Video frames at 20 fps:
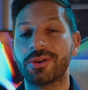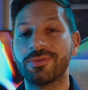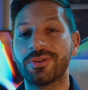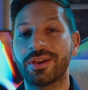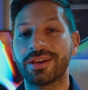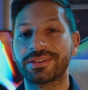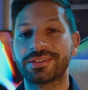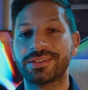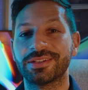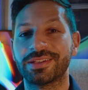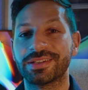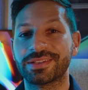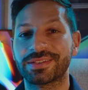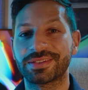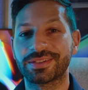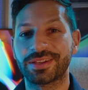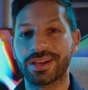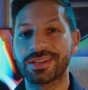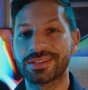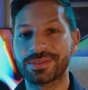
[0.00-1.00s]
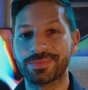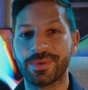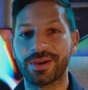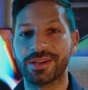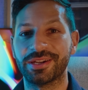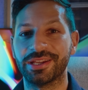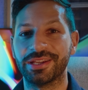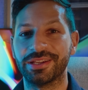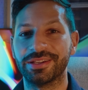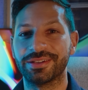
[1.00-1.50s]
don't like to discuss
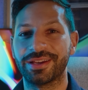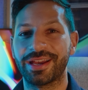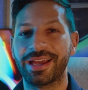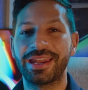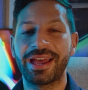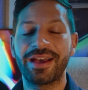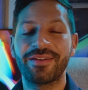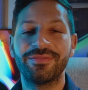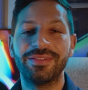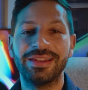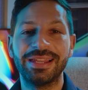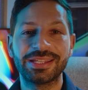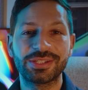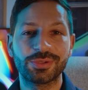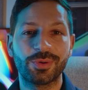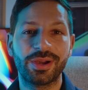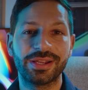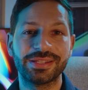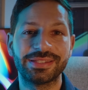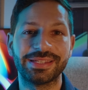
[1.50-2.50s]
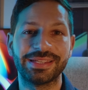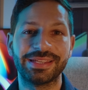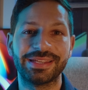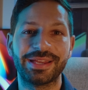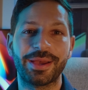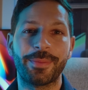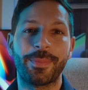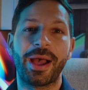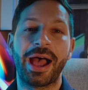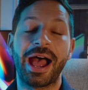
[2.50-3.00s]
money and have little
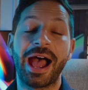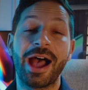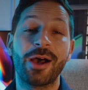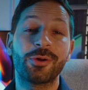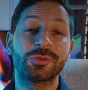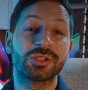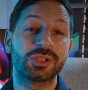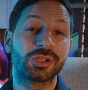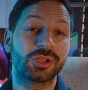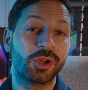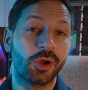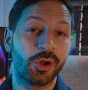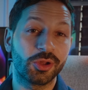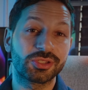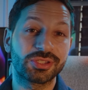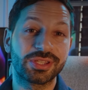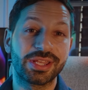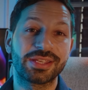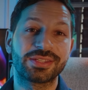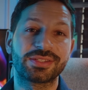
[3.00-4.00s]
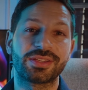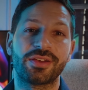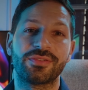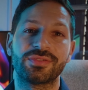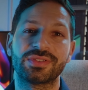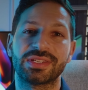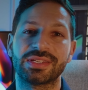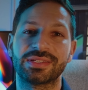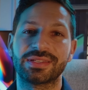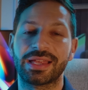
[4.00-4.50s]
idea about how to cost their
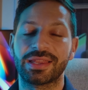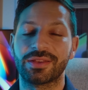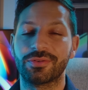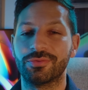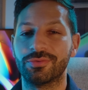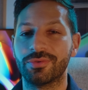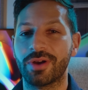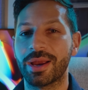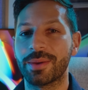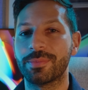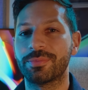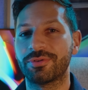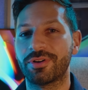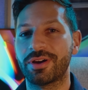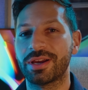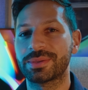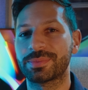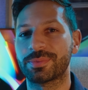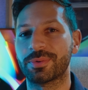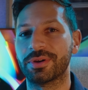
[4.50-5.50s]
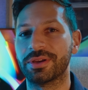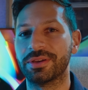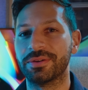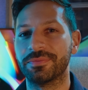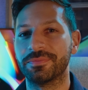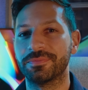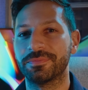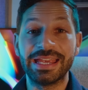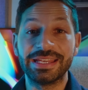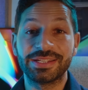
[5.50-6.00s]
services at the right price
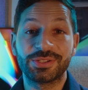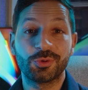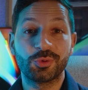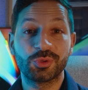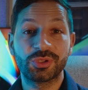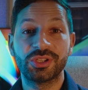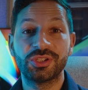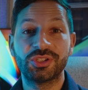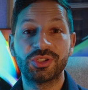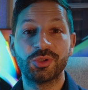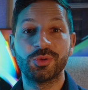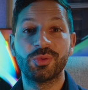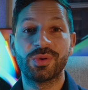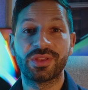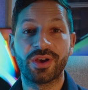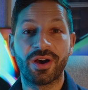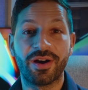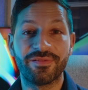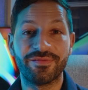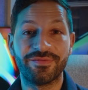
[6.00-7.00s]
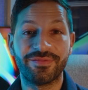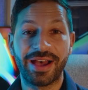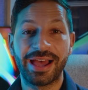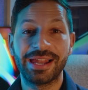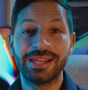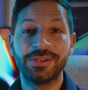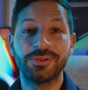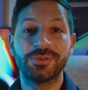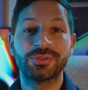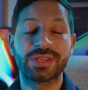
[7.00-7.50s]
point. It's all to do with our
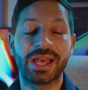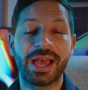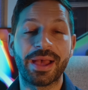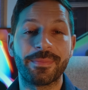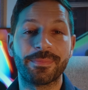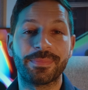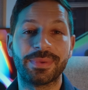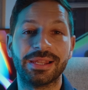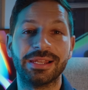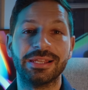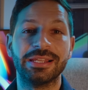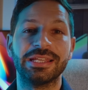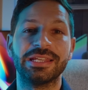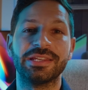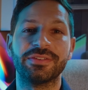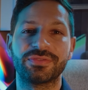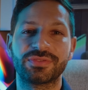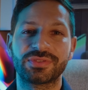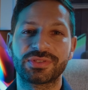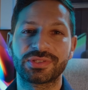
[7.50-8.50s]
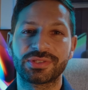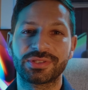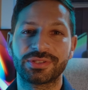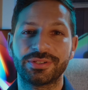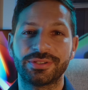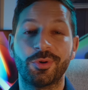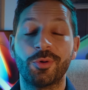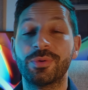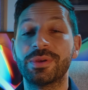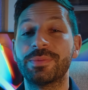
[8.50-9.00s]
values and beliefs,
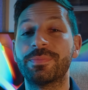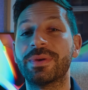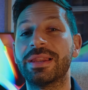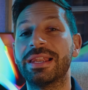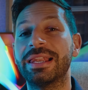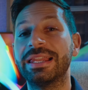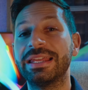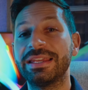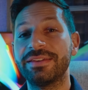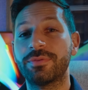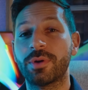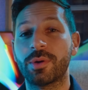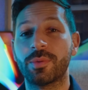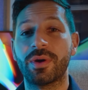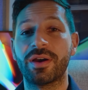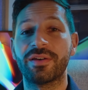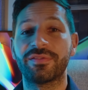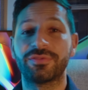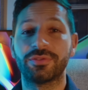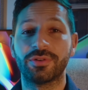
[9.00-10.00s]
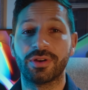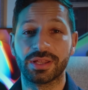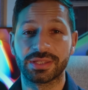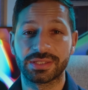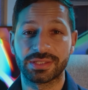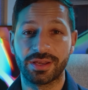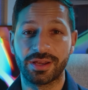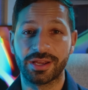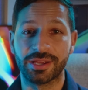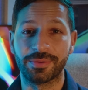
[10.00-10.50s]
what we believe we're worth for our
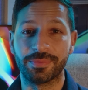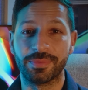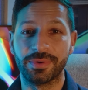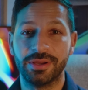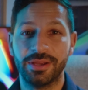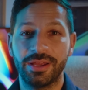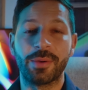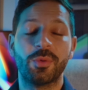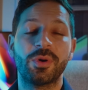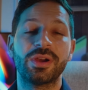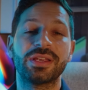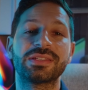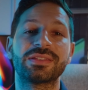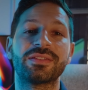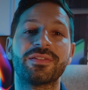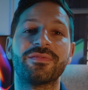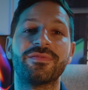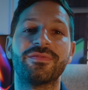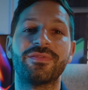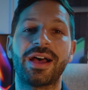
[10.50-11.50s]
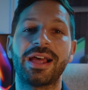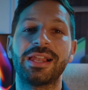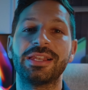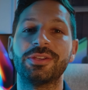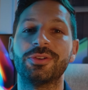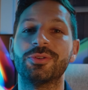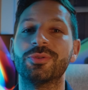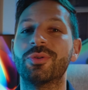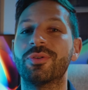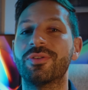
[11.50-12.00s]
time, and what is the
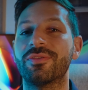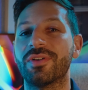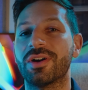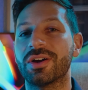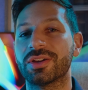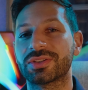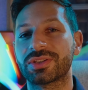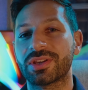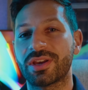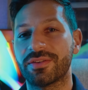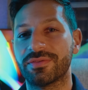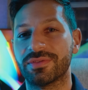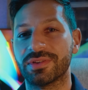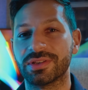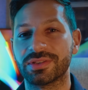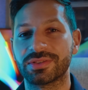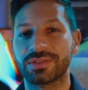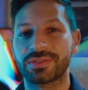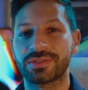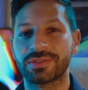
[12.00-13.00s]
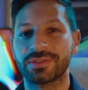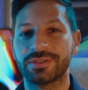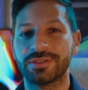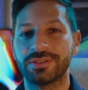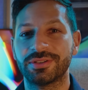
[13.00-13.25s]
value of our service.